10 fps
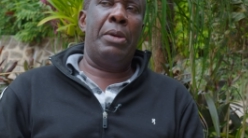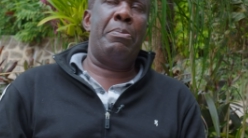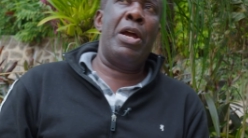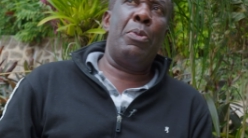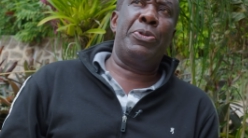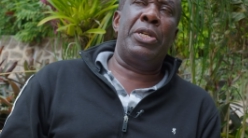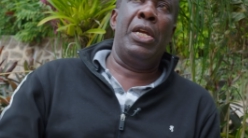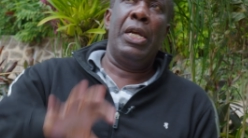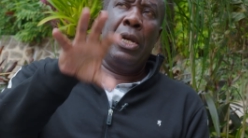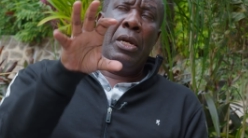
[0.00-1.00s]
biopsy.
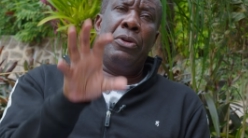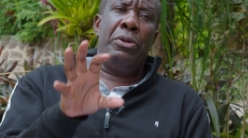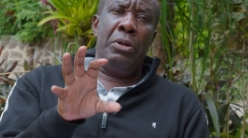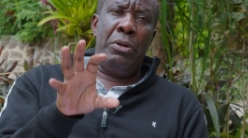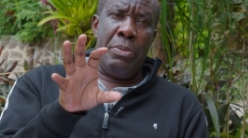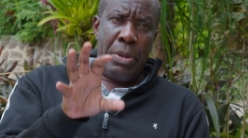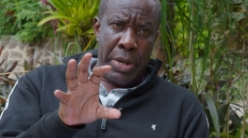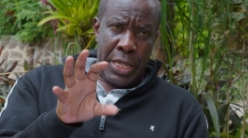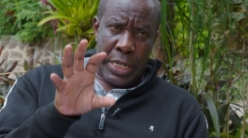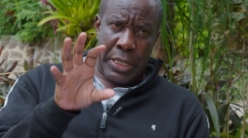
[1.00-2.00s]
You
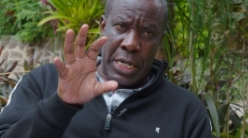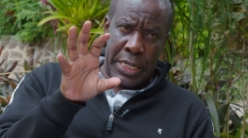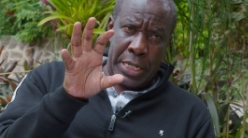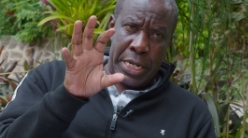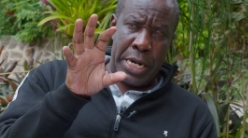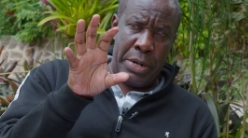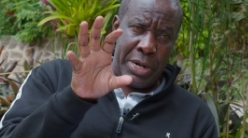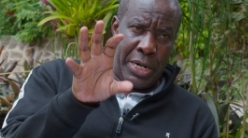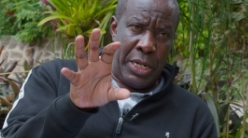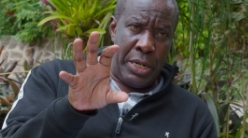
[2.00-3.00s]
remember that
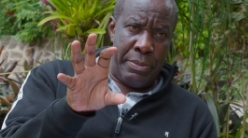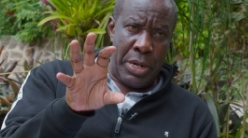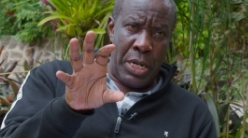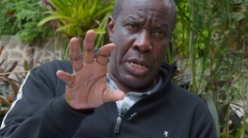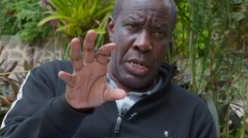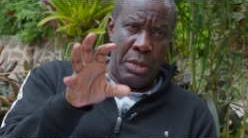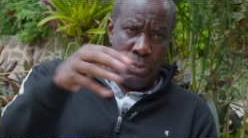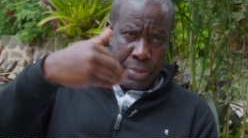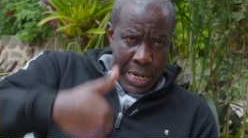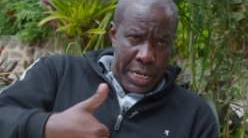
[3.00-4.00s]
one in my
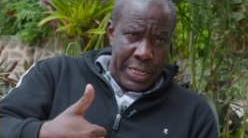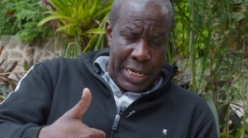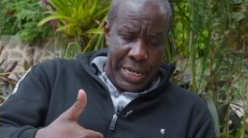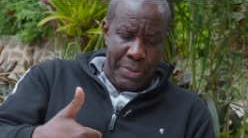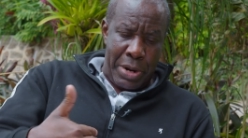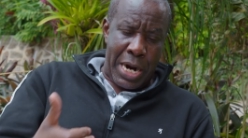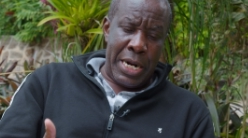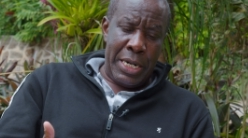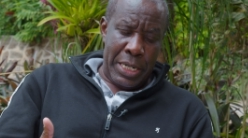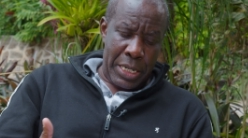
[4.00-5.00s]
inside the
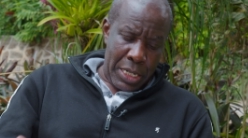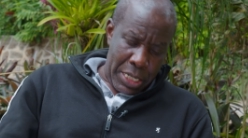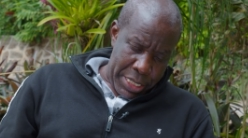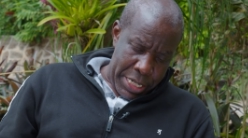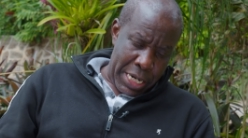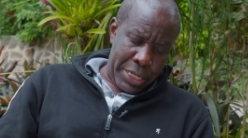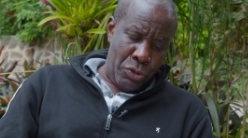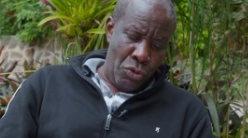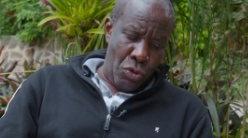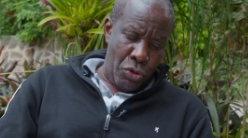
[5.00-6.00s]
bladder? They had
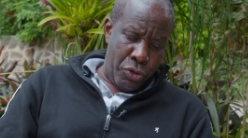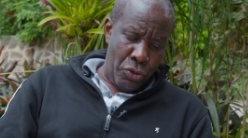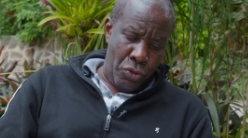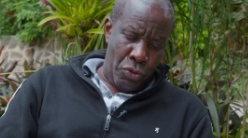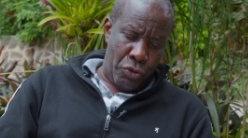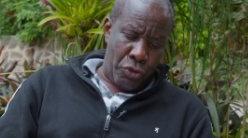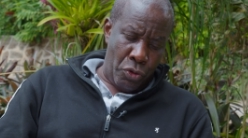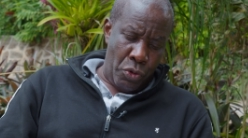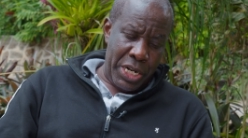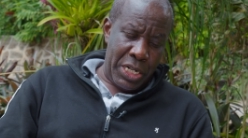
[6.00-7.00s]
to go through
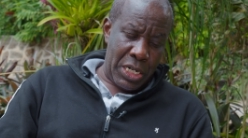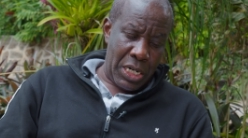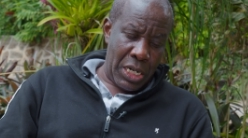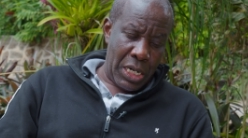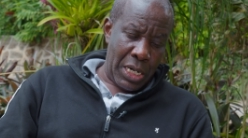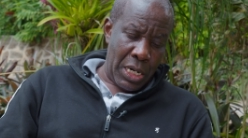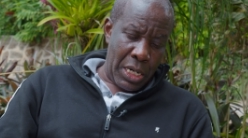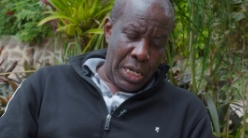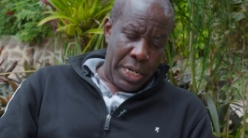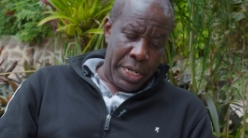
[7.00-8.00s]
it,
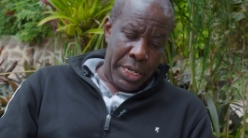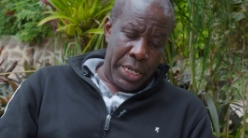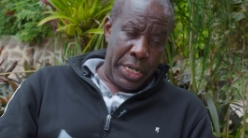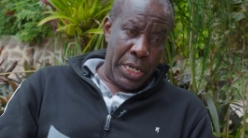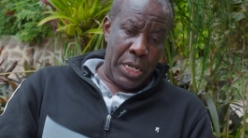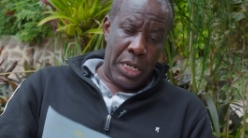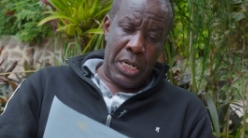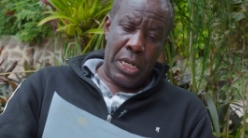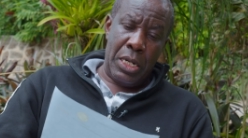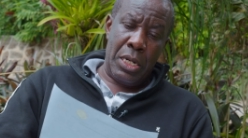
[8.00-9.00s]
and
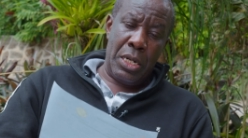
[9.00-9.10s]
if